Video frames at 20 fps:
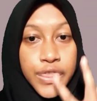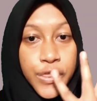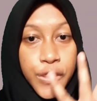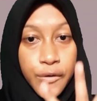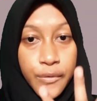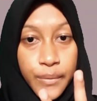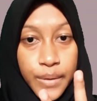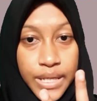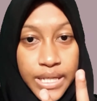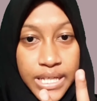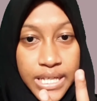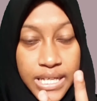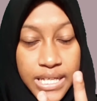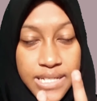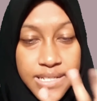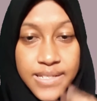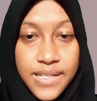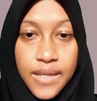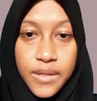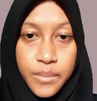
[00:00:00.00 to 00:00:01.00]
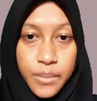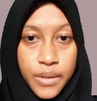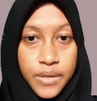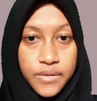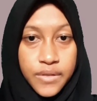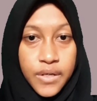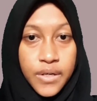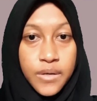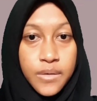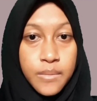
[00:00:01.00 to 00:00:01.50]
3
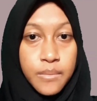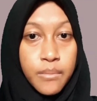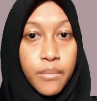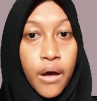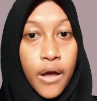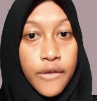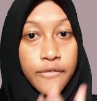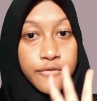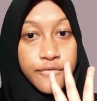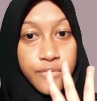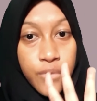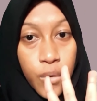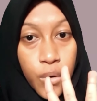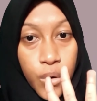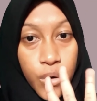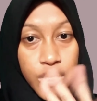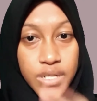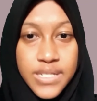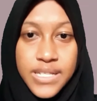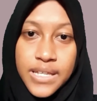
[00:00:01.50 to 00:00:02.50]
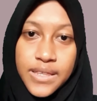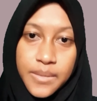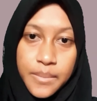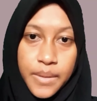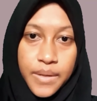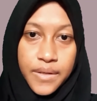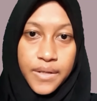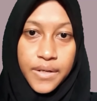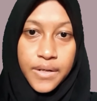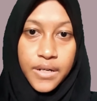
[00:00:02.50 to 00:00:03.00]
centimeter by 4
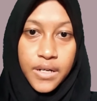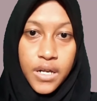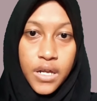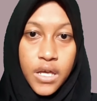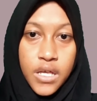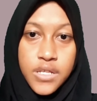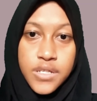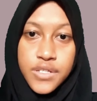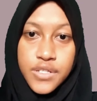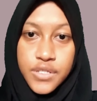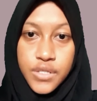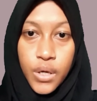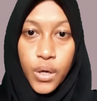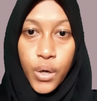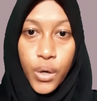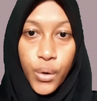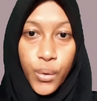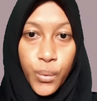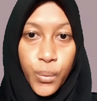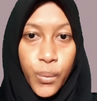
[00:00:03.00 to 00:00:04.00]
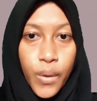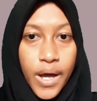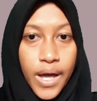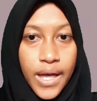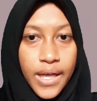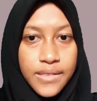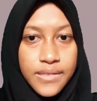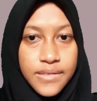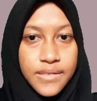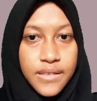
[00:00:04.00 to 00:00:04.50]
centimeter. So
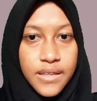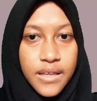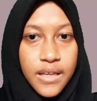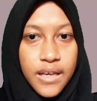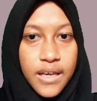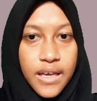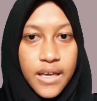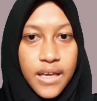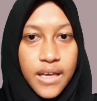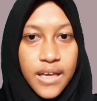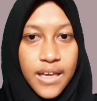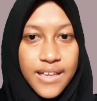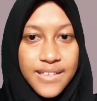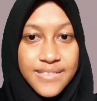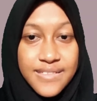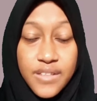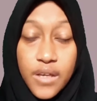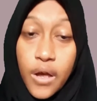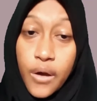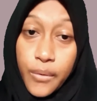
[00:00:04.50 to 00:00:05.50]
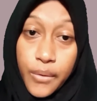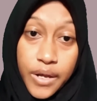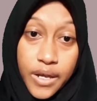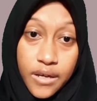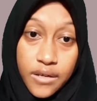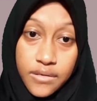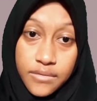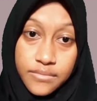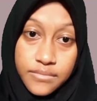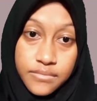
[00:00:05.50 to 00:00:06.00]
what its
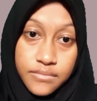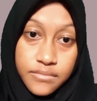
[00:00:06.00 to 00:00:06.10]
area?